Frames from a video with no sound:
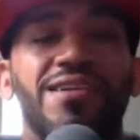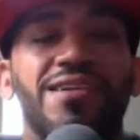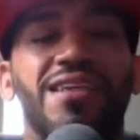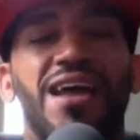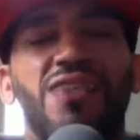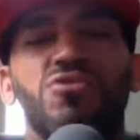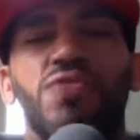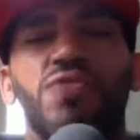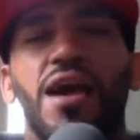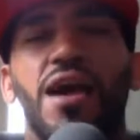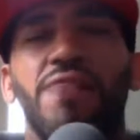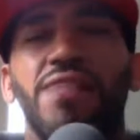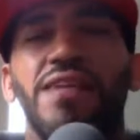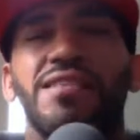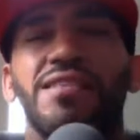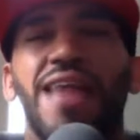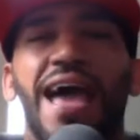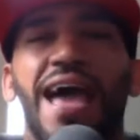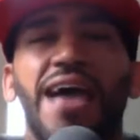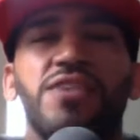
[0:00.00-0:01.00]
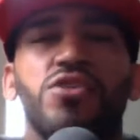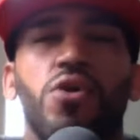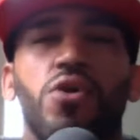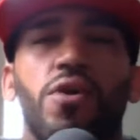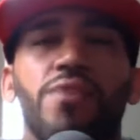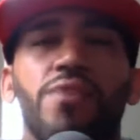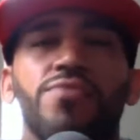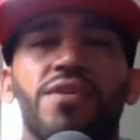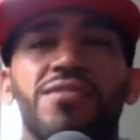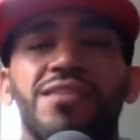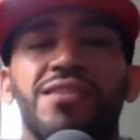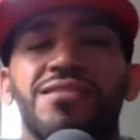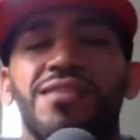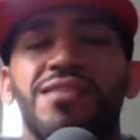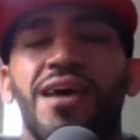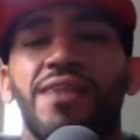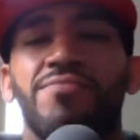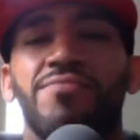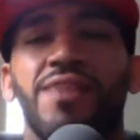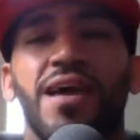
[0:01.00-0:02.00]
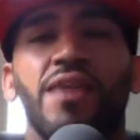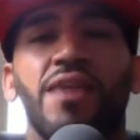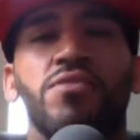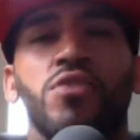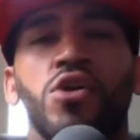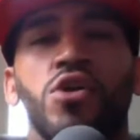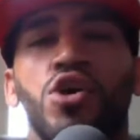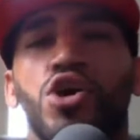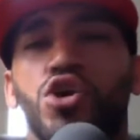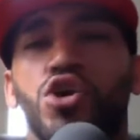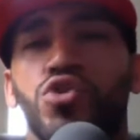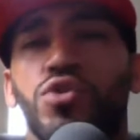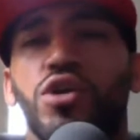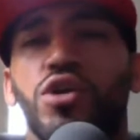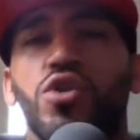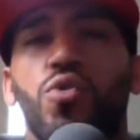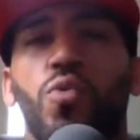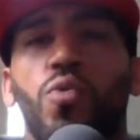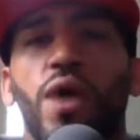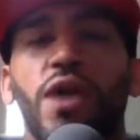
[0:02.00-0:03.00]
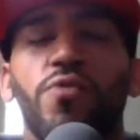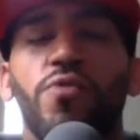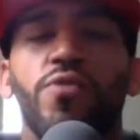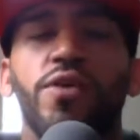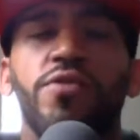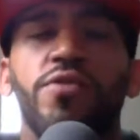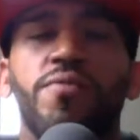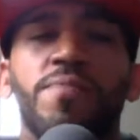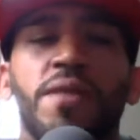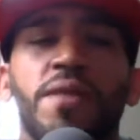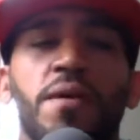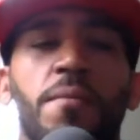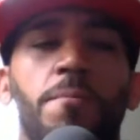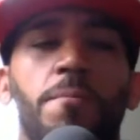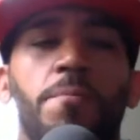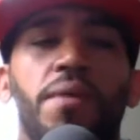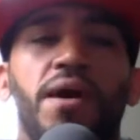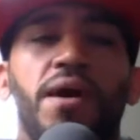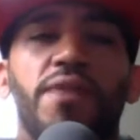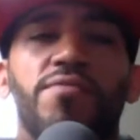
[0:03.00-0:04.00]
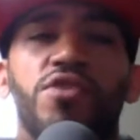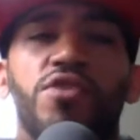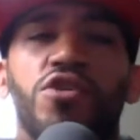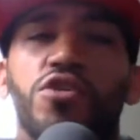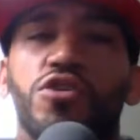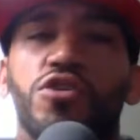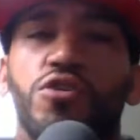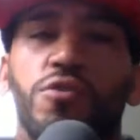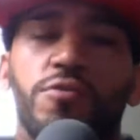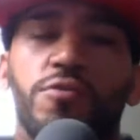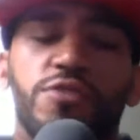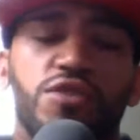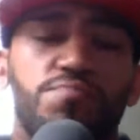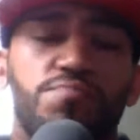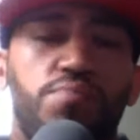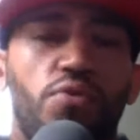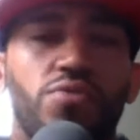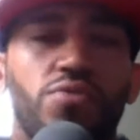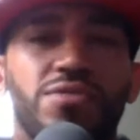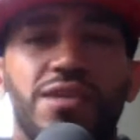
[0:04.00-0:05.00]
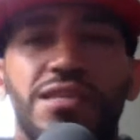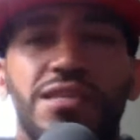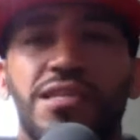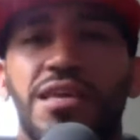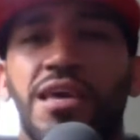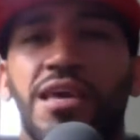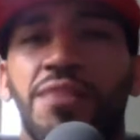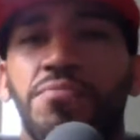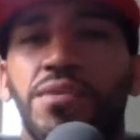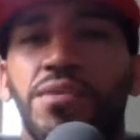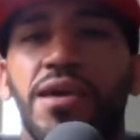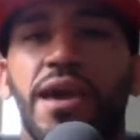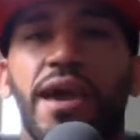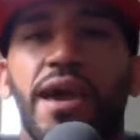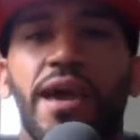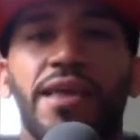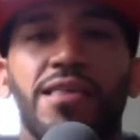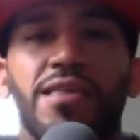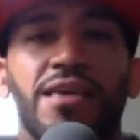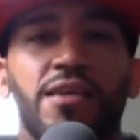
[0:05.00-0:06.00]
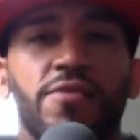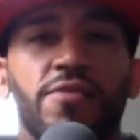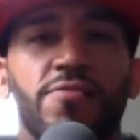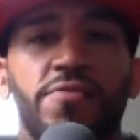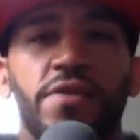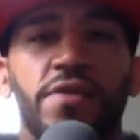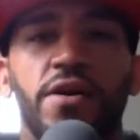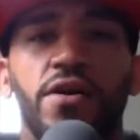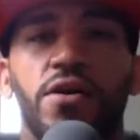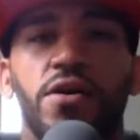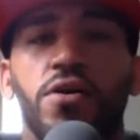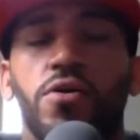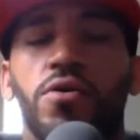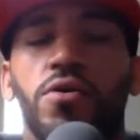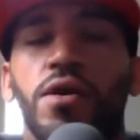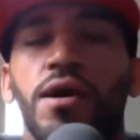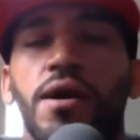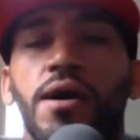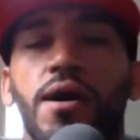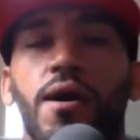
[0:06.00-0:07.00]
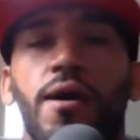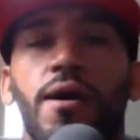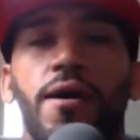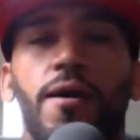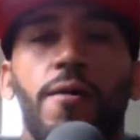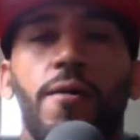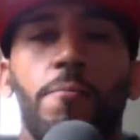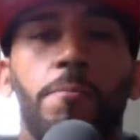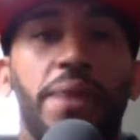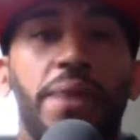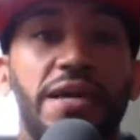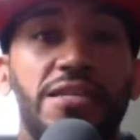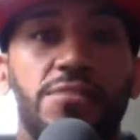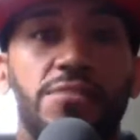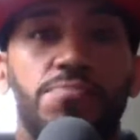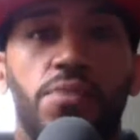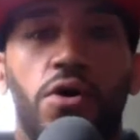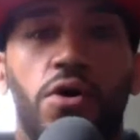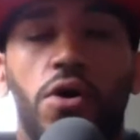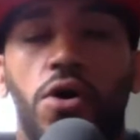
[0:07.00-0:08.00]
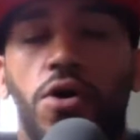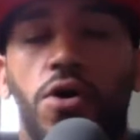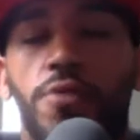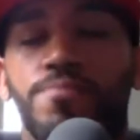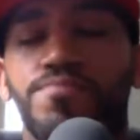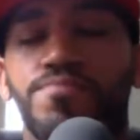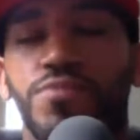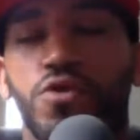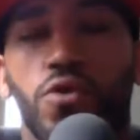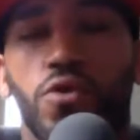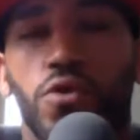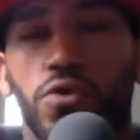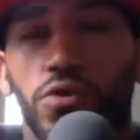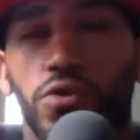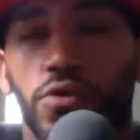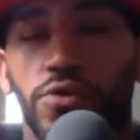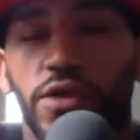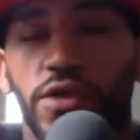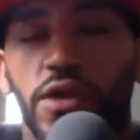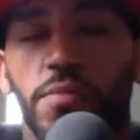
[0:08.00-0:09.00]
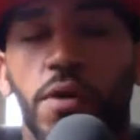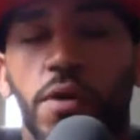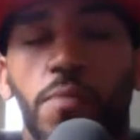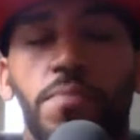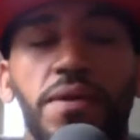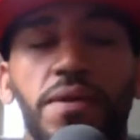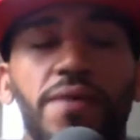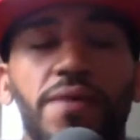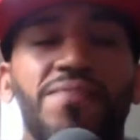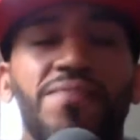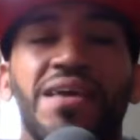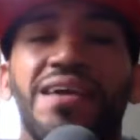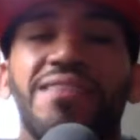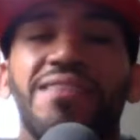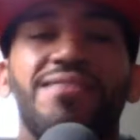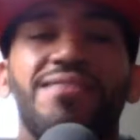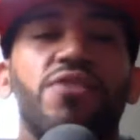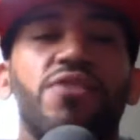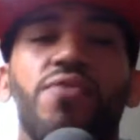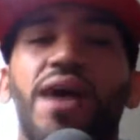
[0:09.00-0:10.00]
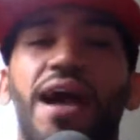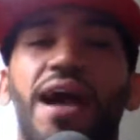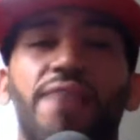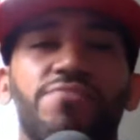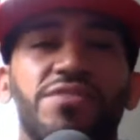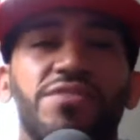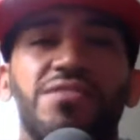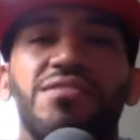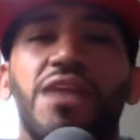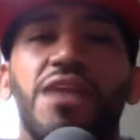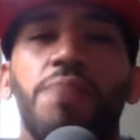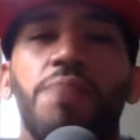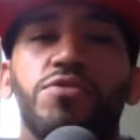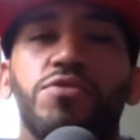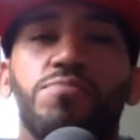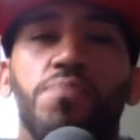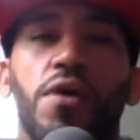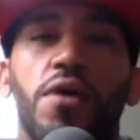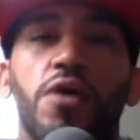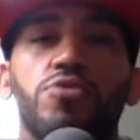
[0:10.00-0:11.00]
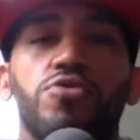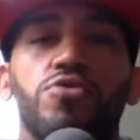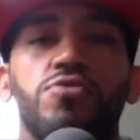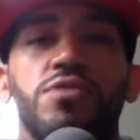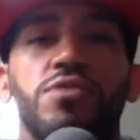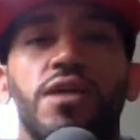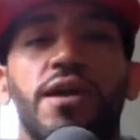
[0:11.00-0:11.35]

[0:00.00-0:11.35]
You have like NASCAR and things like that that you get away with. But your sports like the NBA, NFL, baseball, or the MLB, they don't have these type of sponsors.